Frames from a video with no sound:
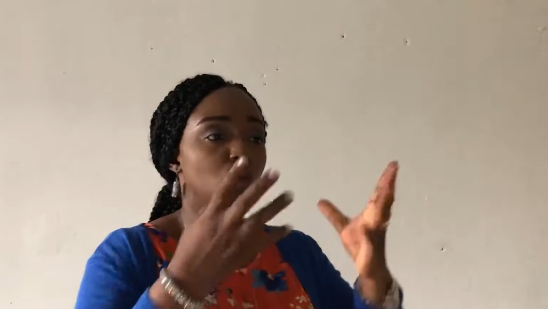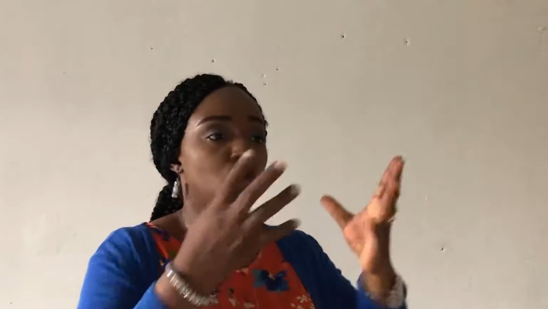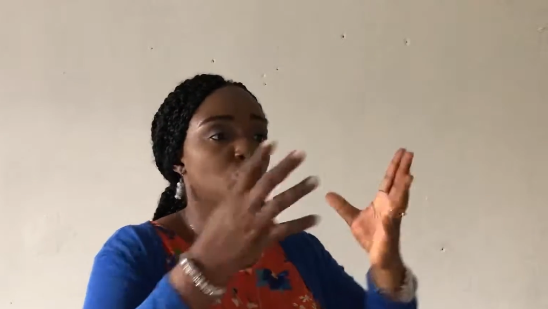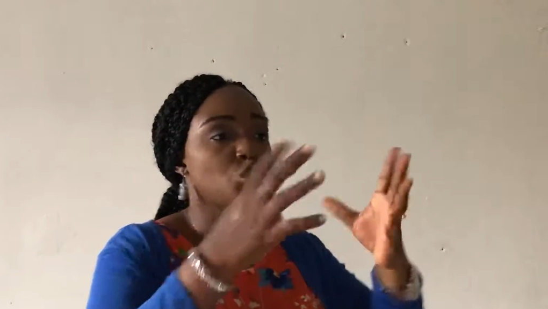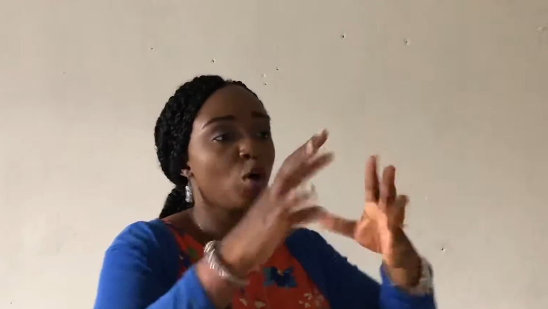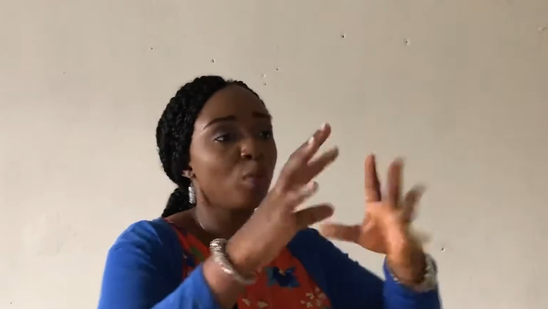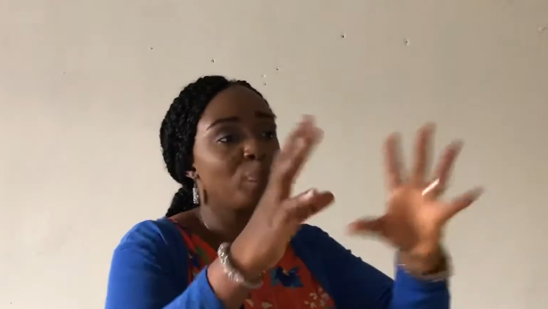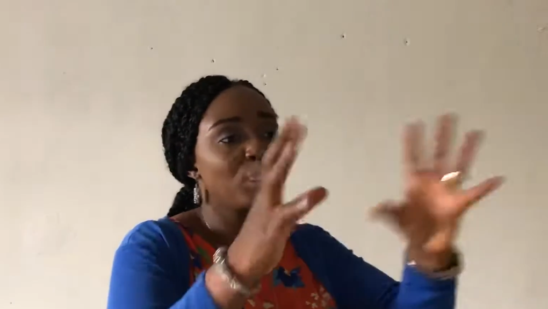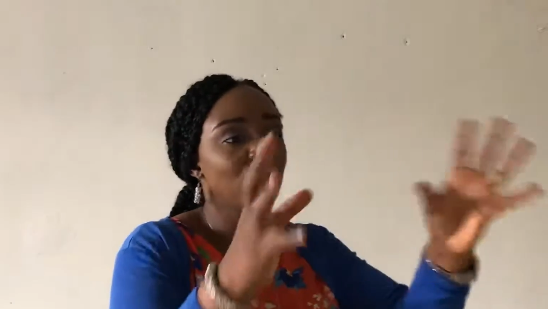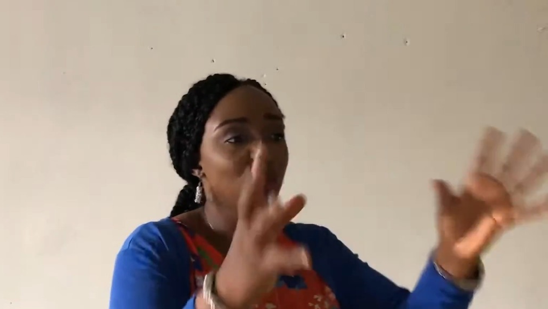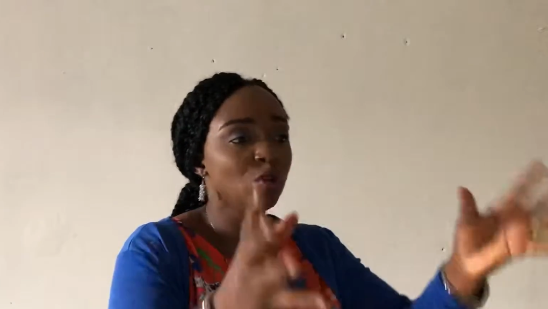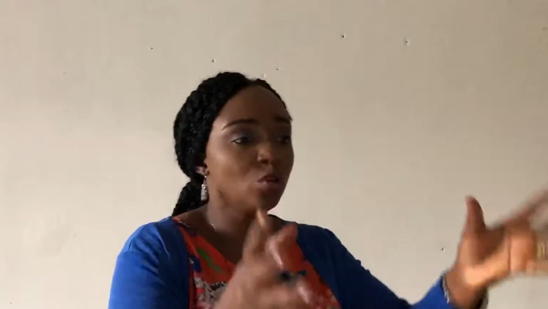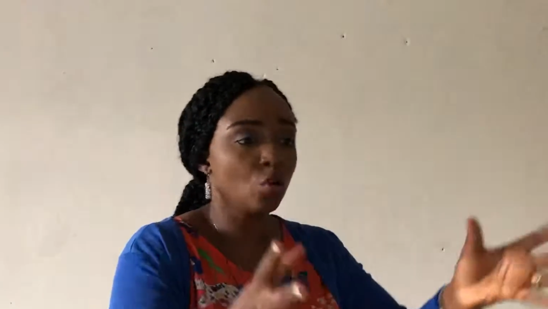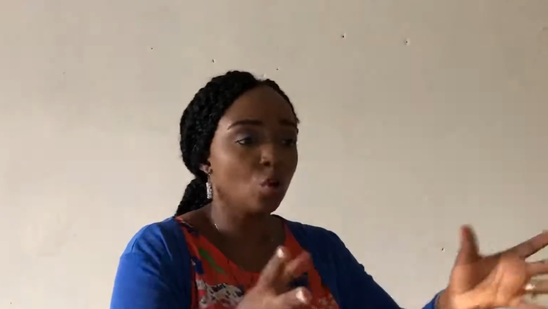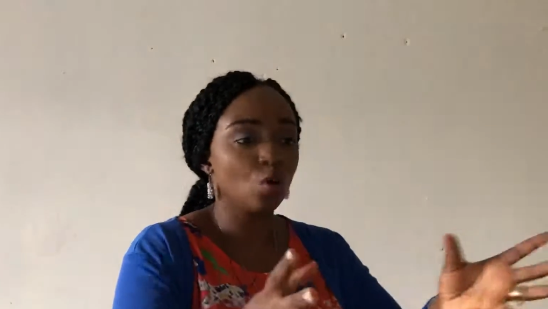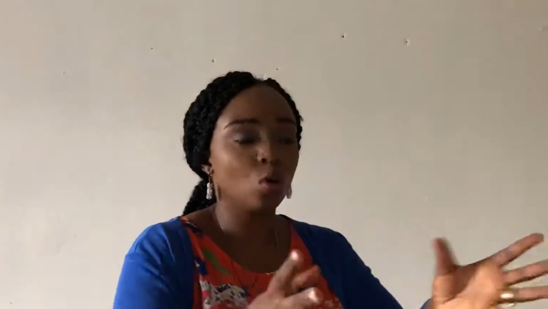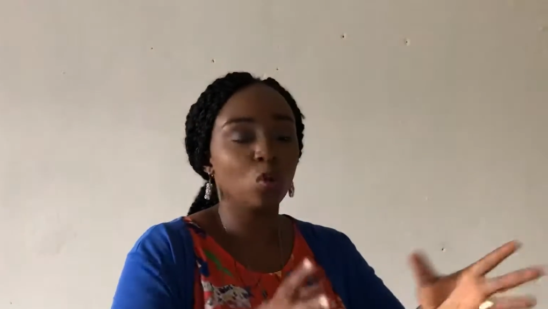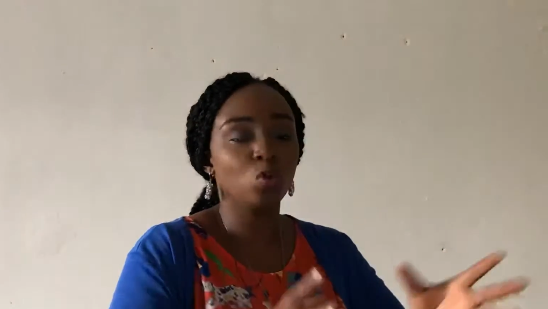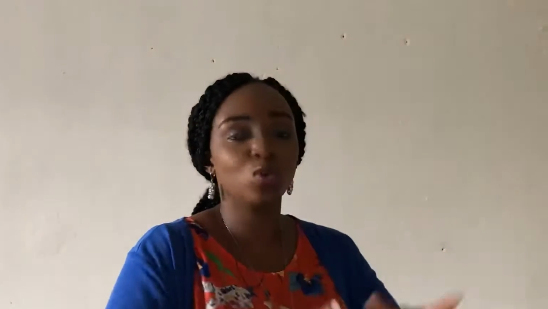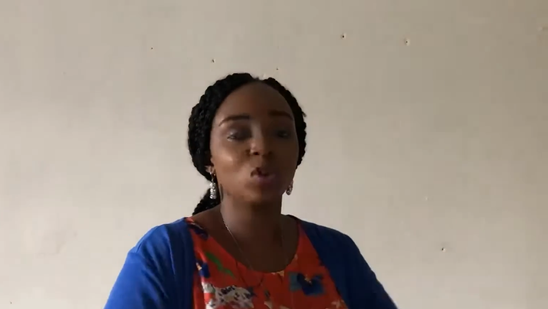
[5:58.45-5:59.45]
shopping
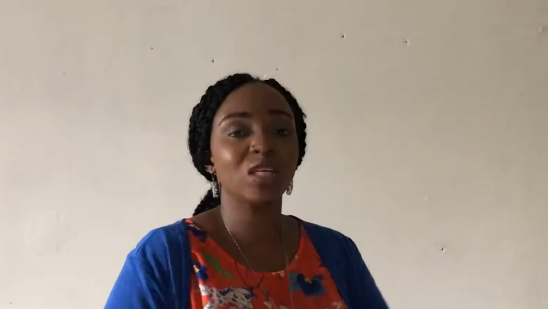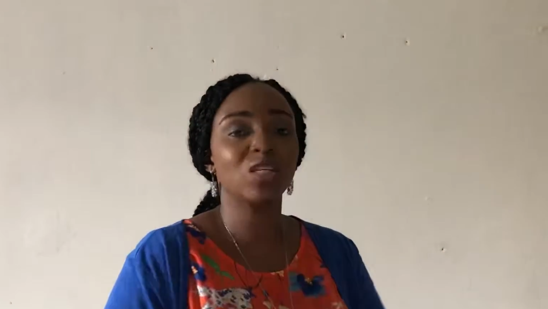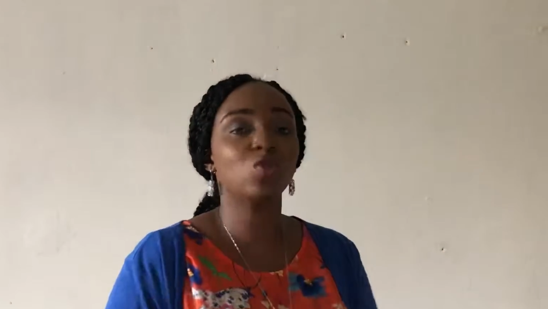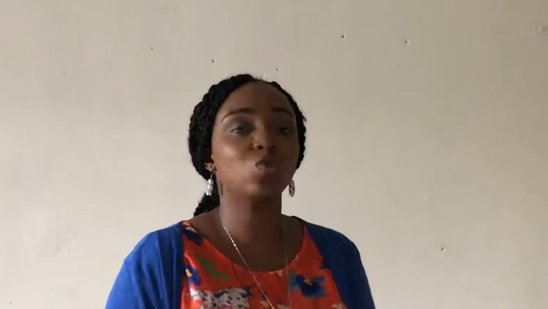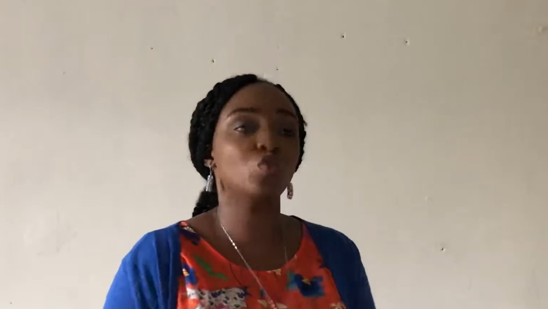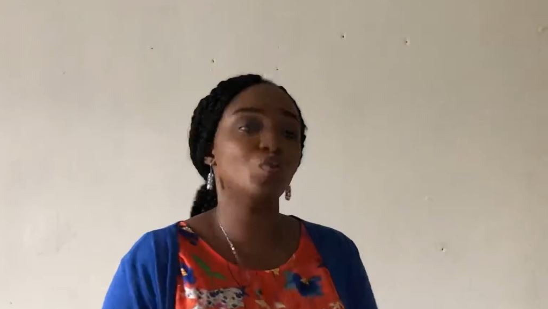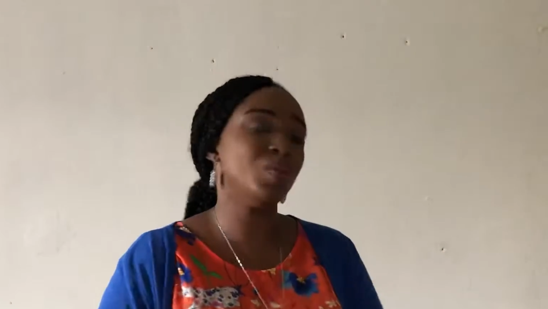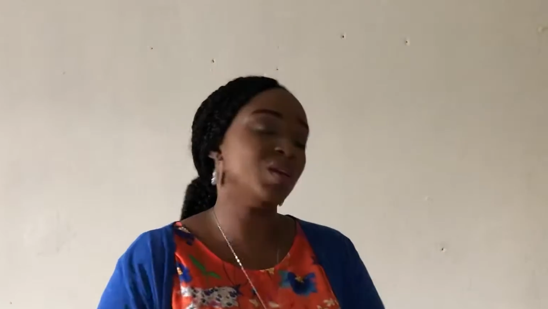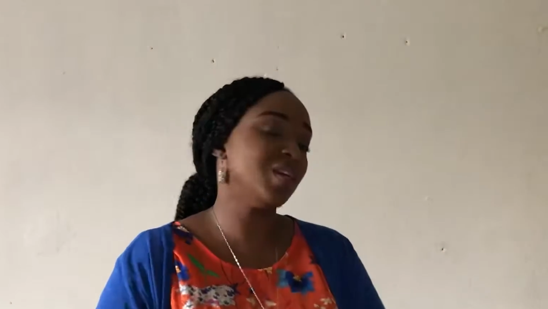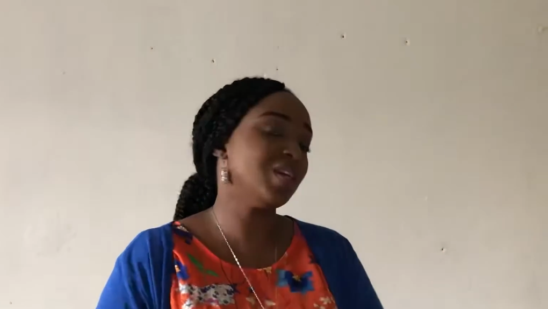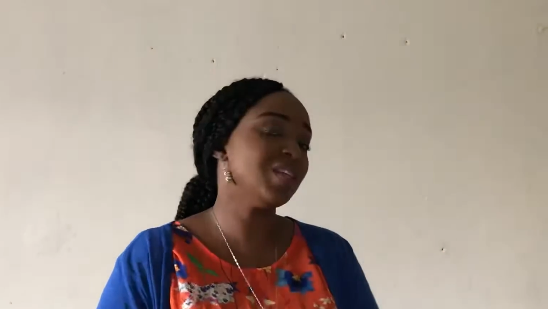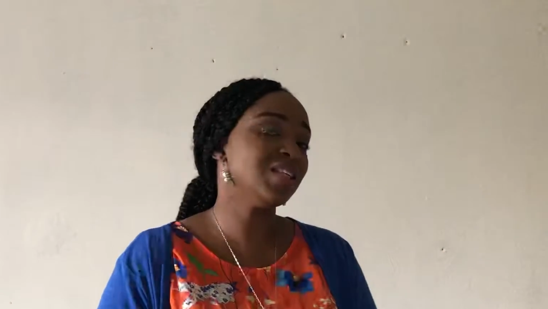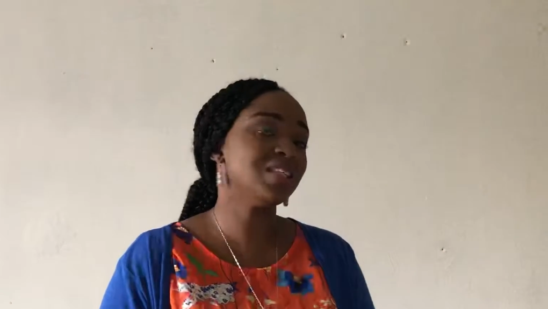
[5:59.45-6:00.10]
your closet will be